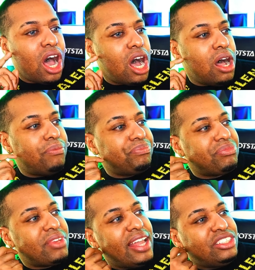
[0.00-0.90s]

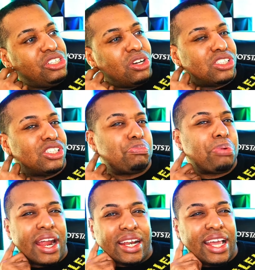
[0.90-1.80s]
and she also is
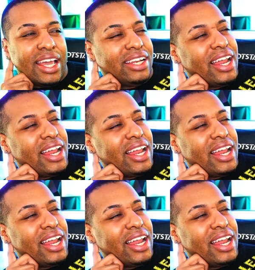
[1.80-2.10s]
pregnant.